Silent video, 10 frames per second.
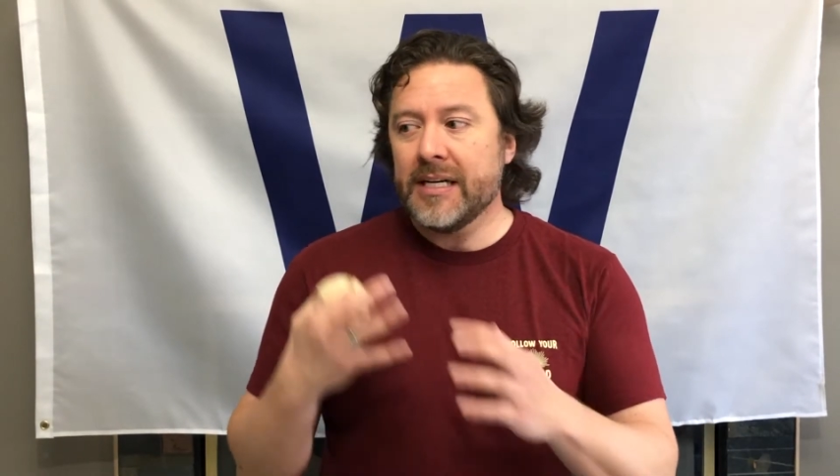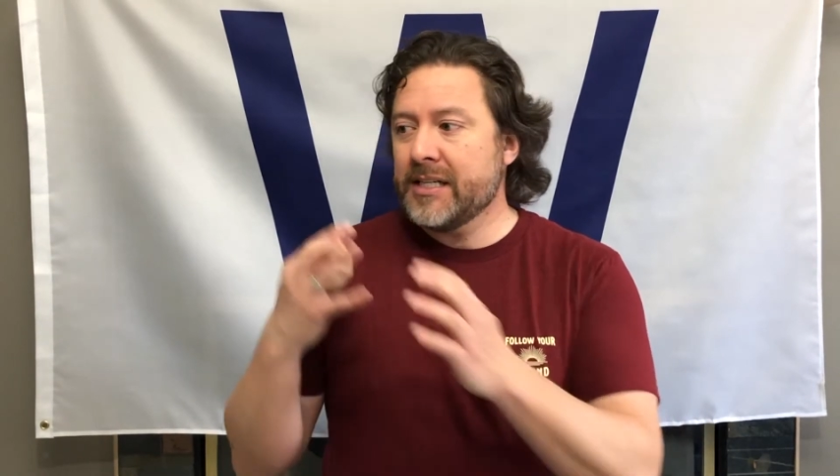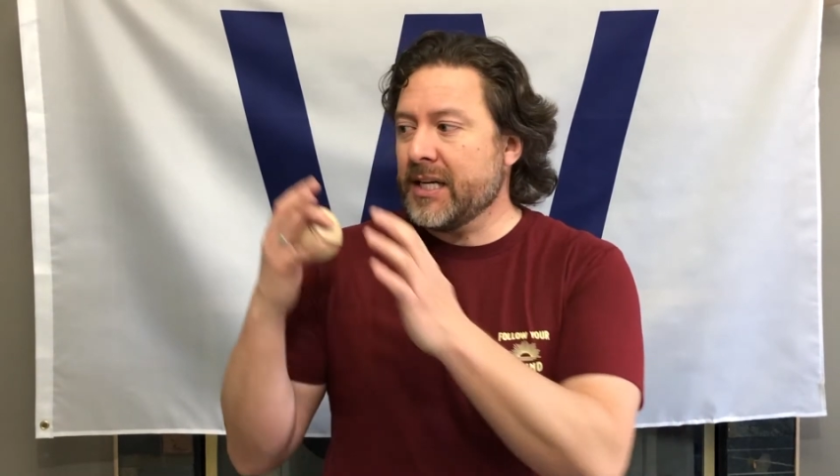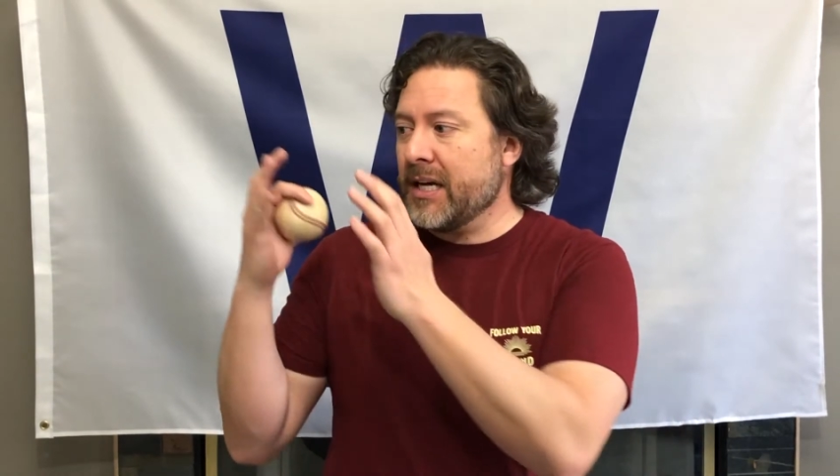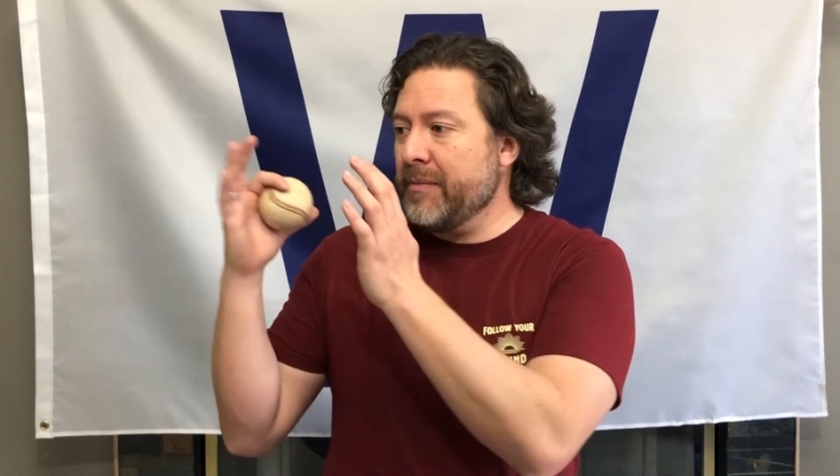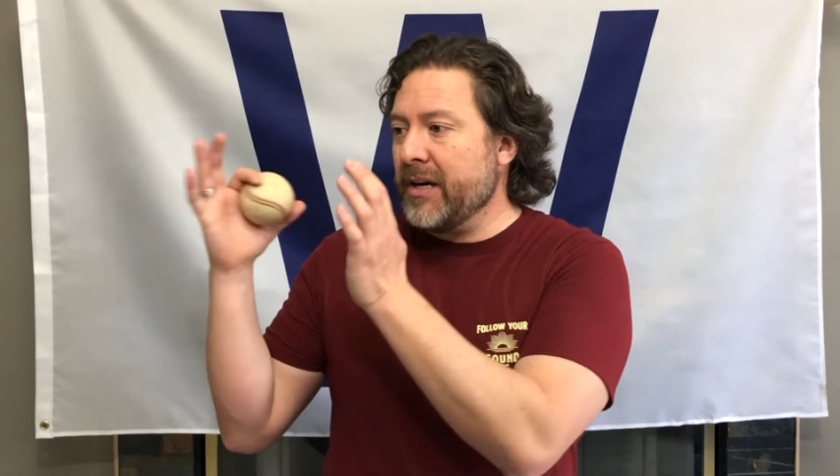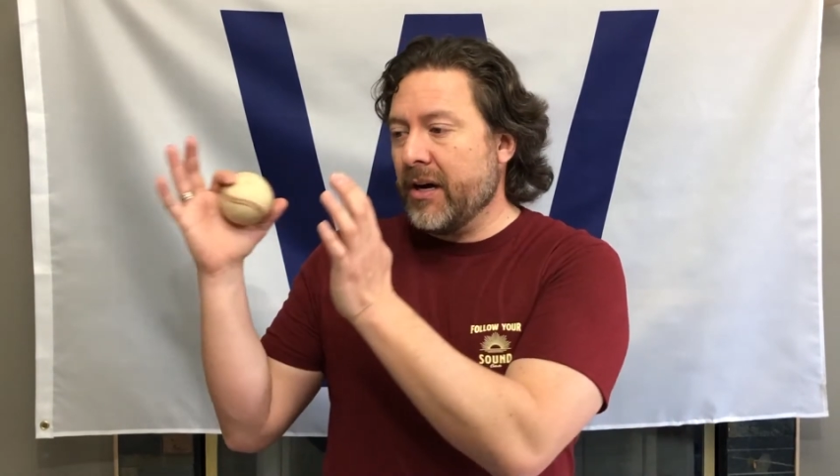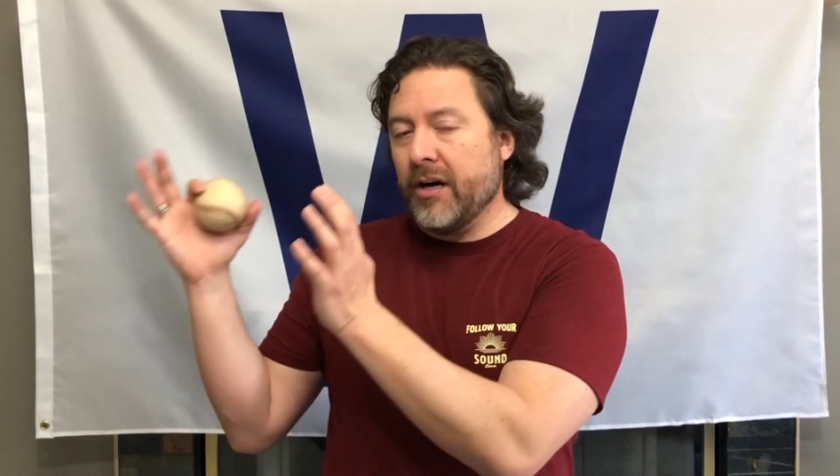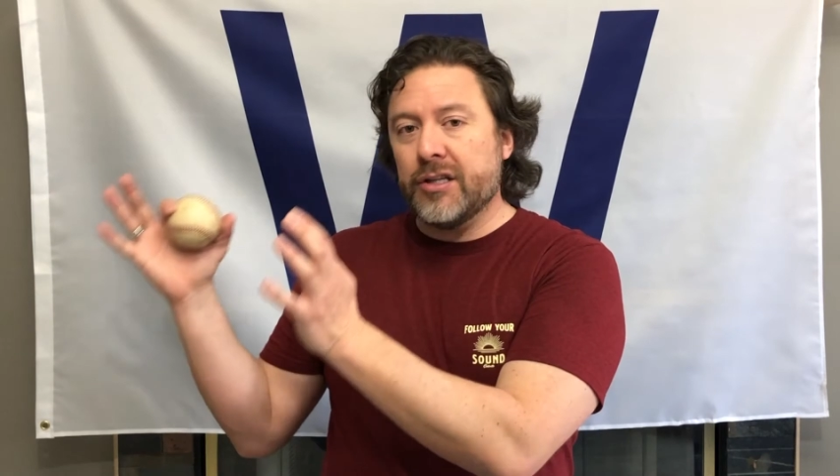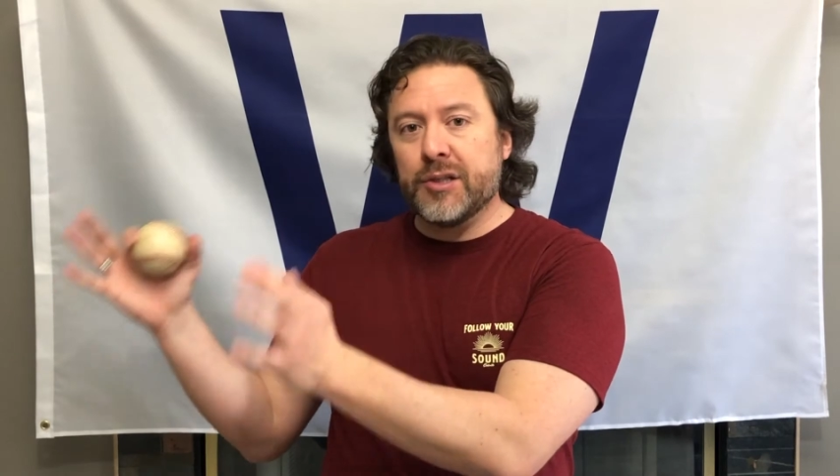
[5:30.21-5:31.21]
to commit
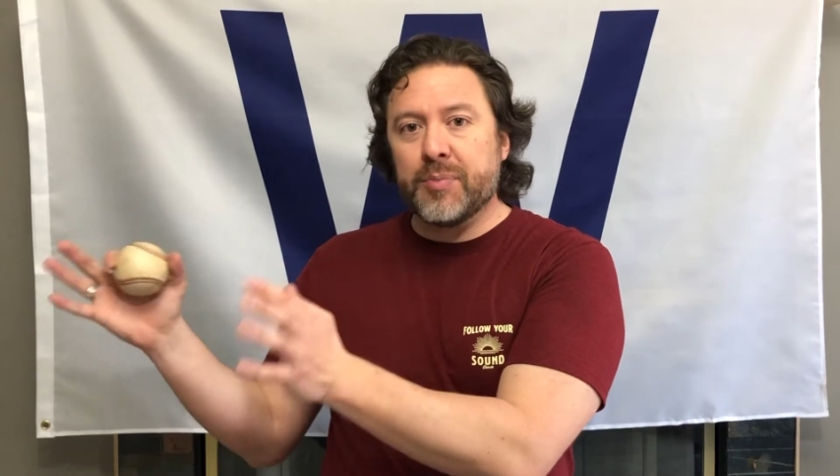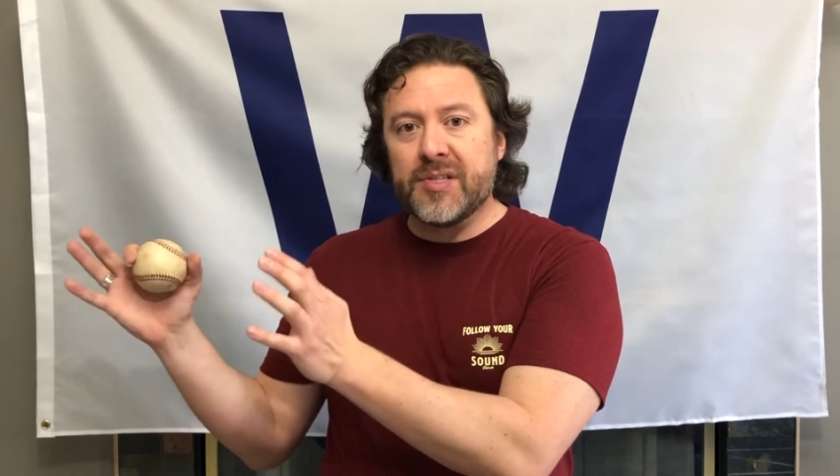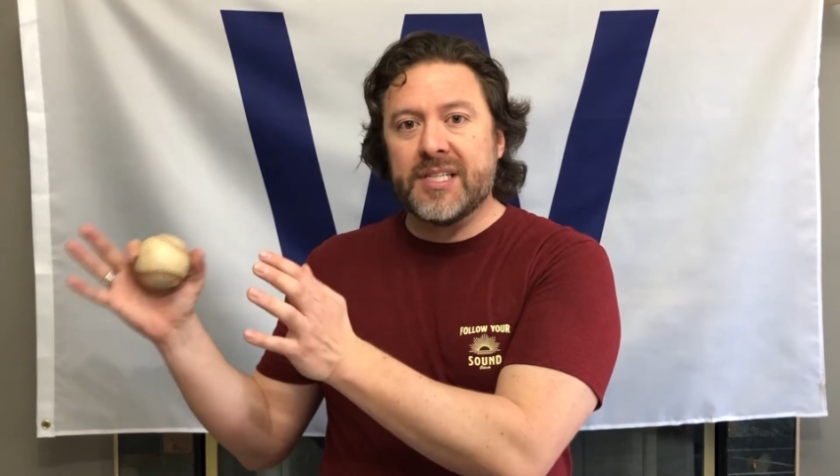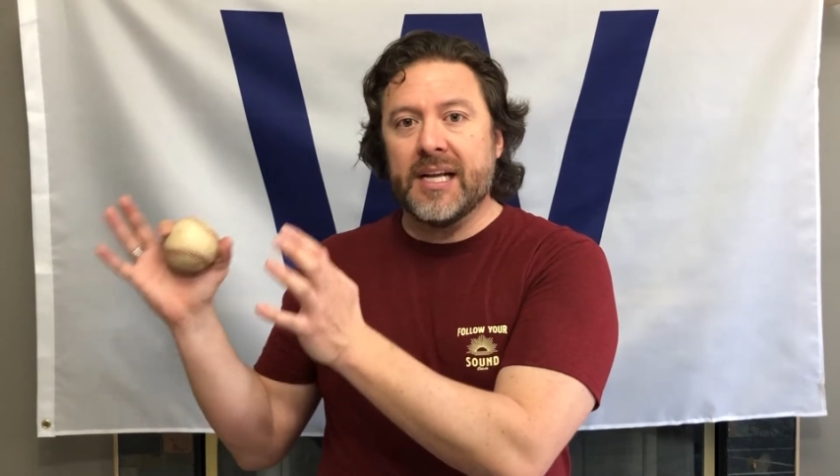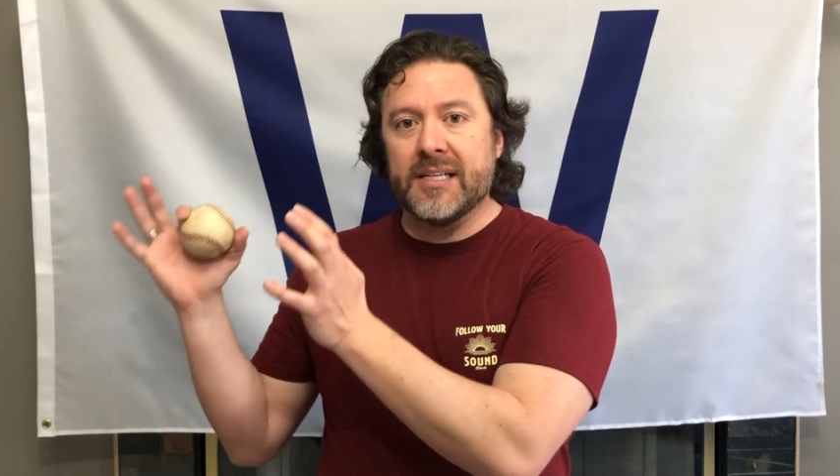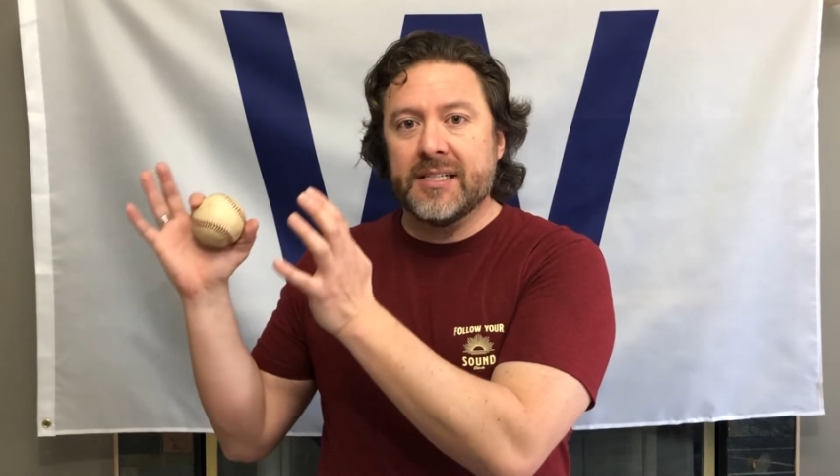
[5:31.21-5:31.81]
100%